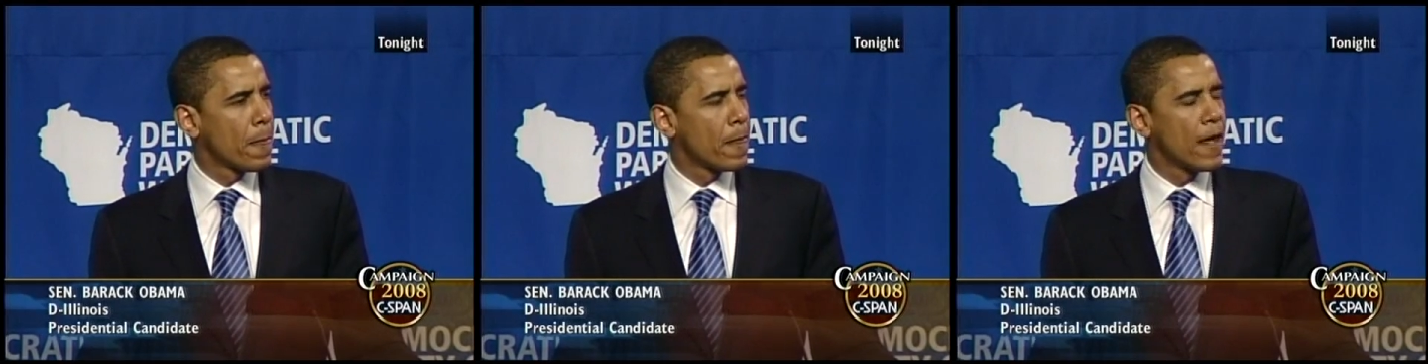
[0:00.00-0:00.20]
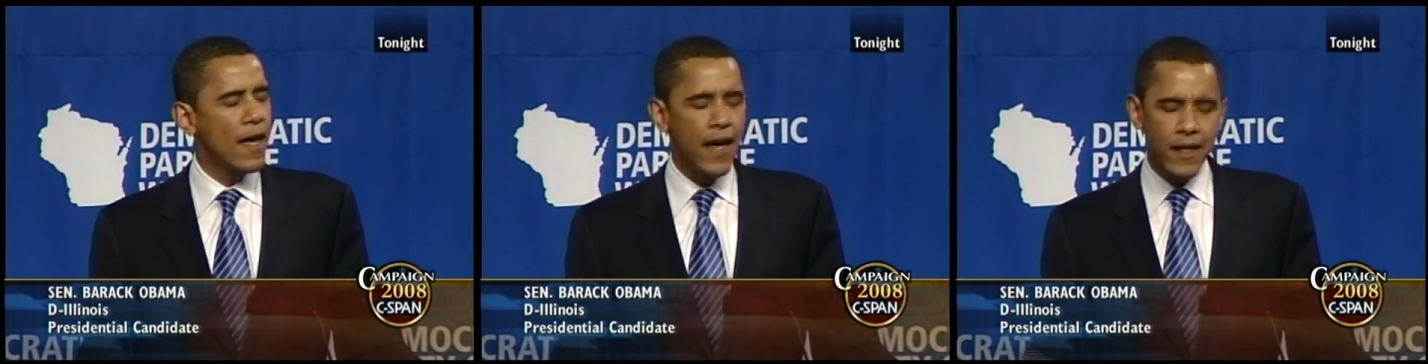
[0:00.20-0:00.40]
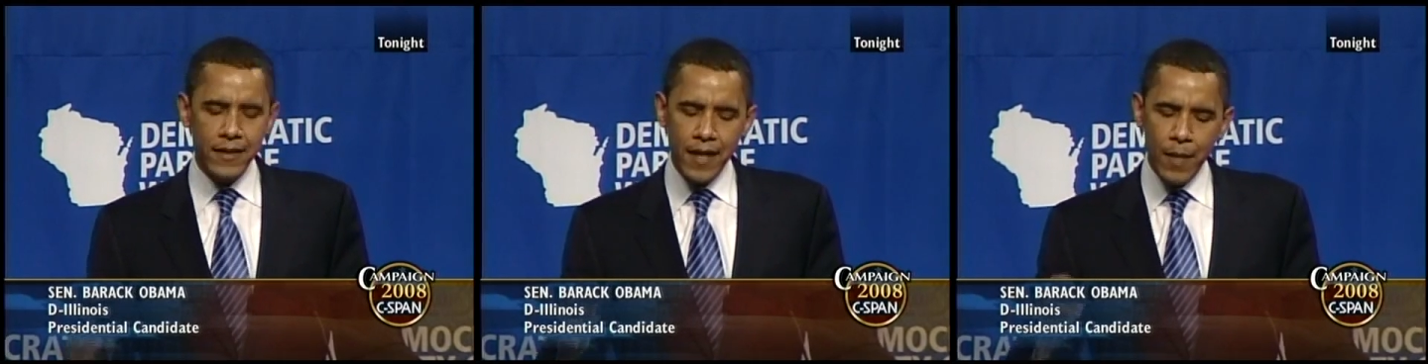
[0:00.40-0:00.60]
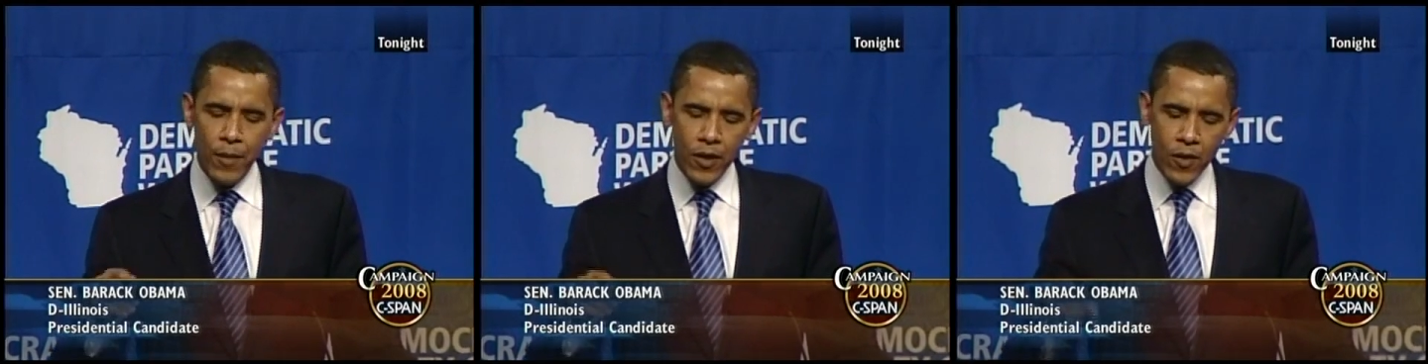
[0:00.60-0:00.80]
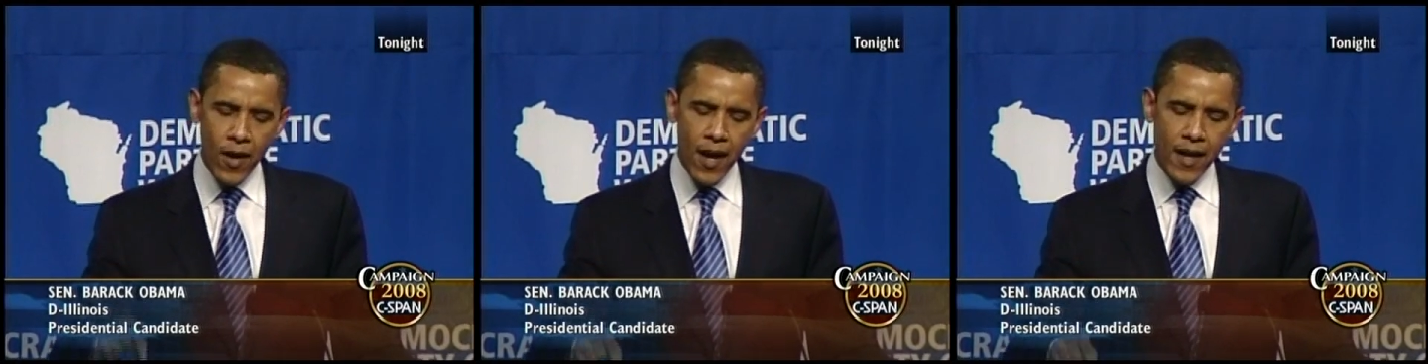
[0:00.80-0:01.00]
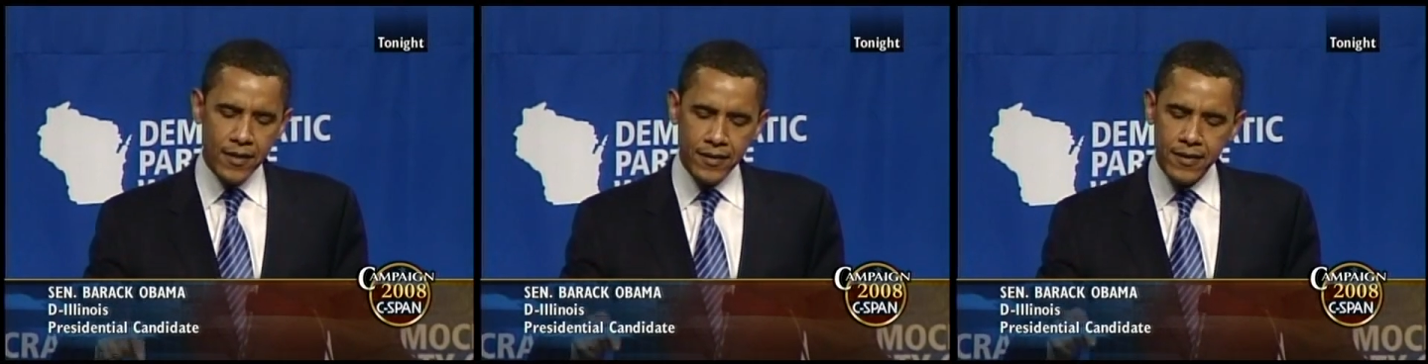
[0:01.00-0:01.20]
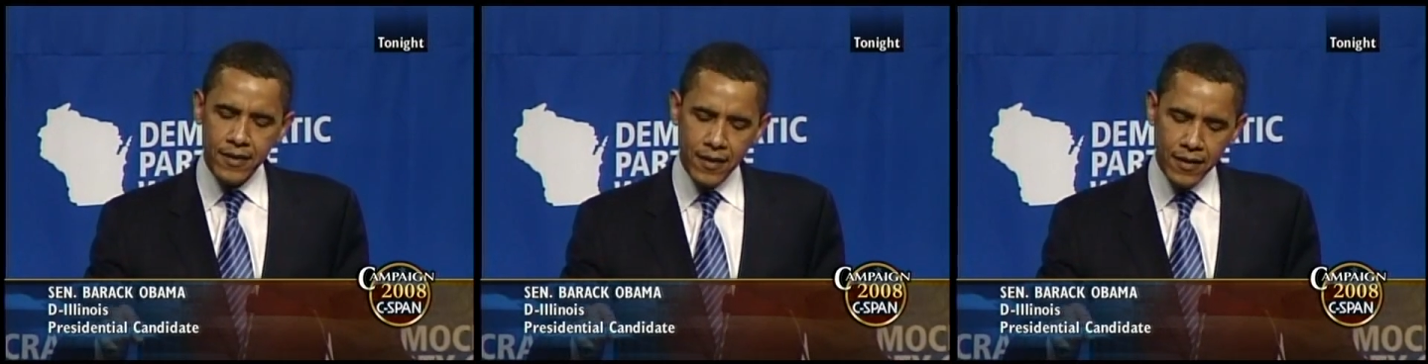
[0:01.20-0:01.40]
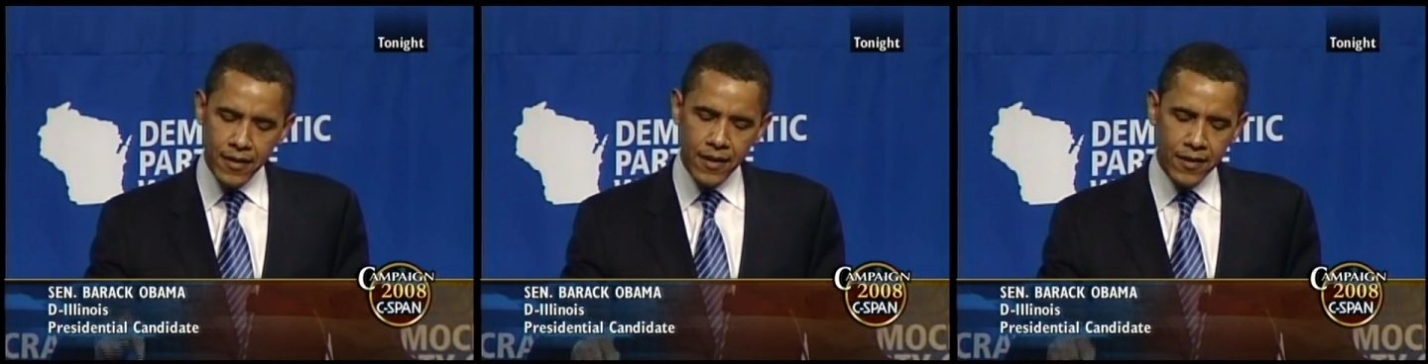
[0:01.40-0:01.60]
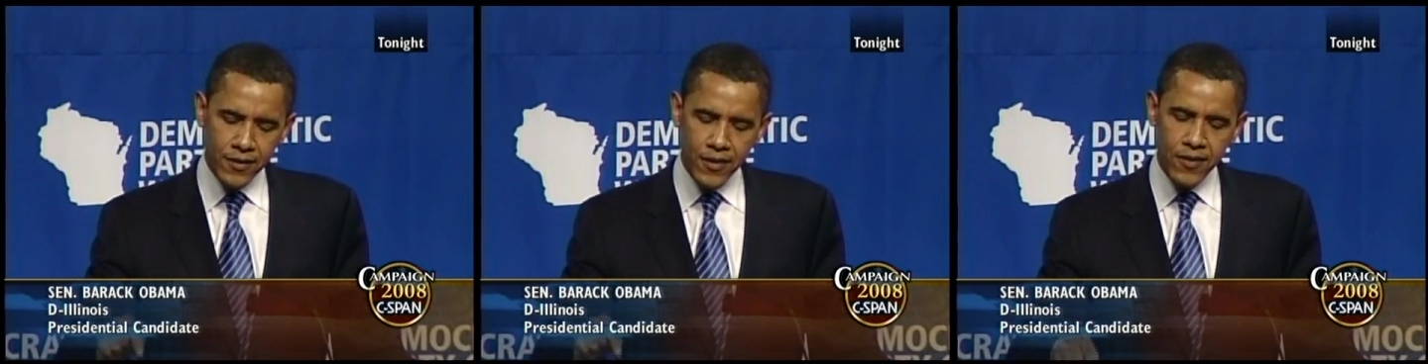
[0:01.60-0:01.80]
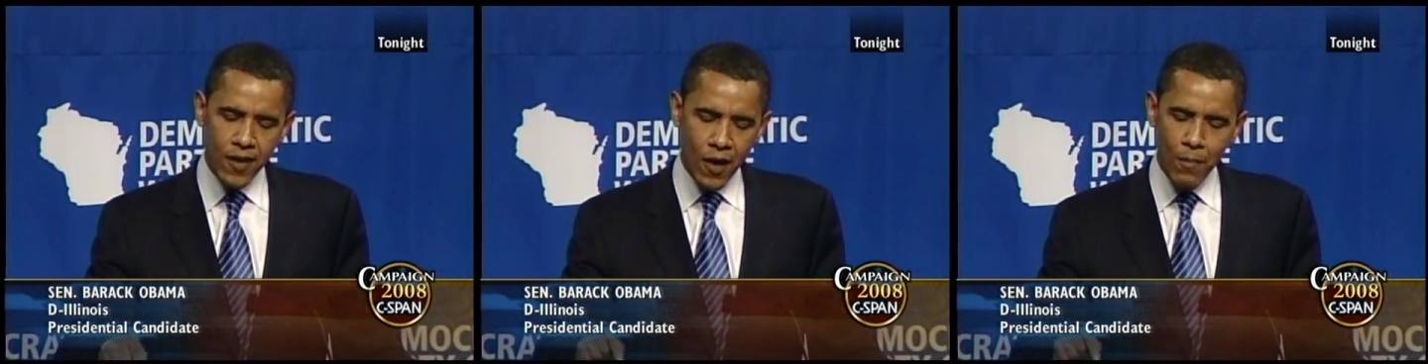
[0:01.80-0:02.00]
And Democrats, this
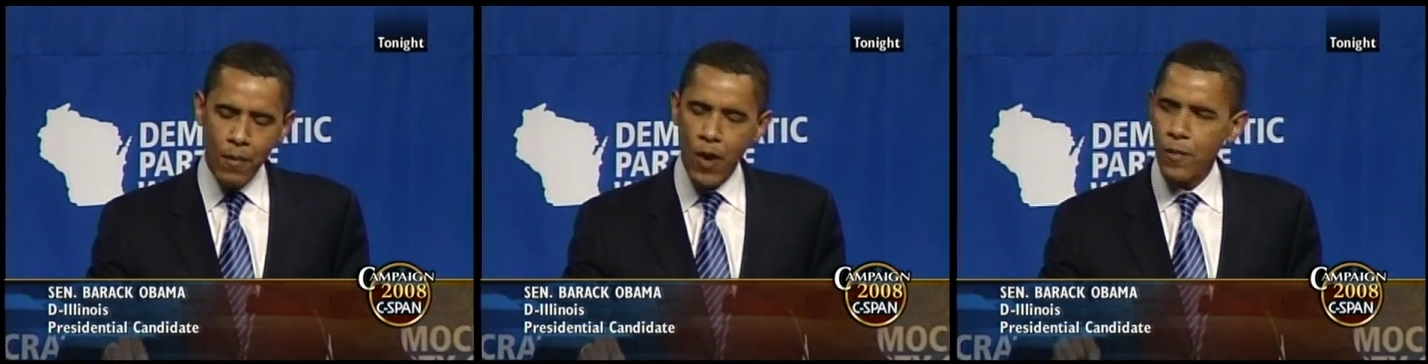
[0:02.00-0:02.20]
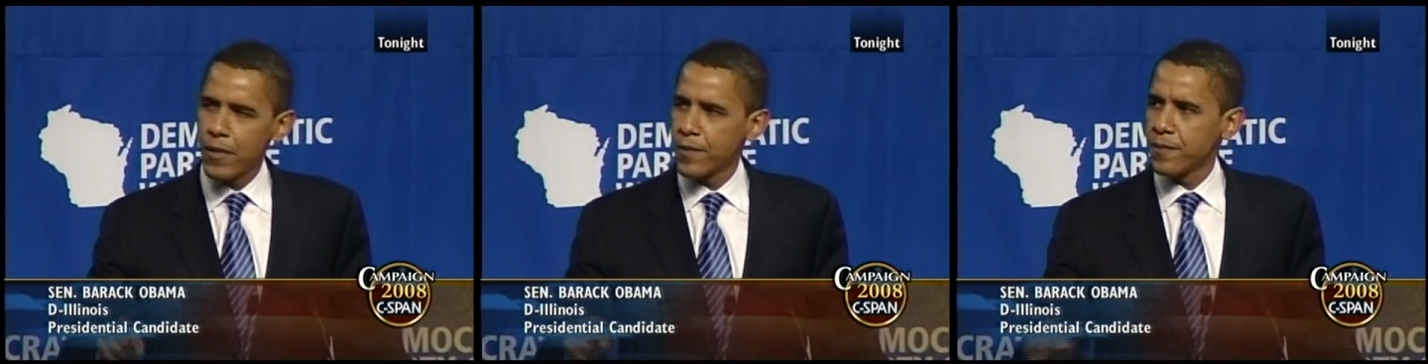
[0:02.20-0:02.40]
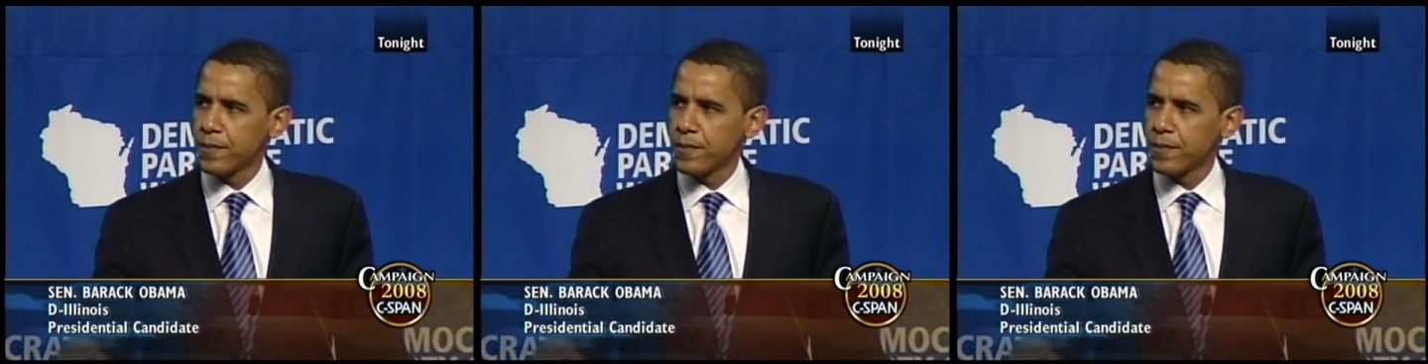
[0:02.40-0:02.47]
is our moment.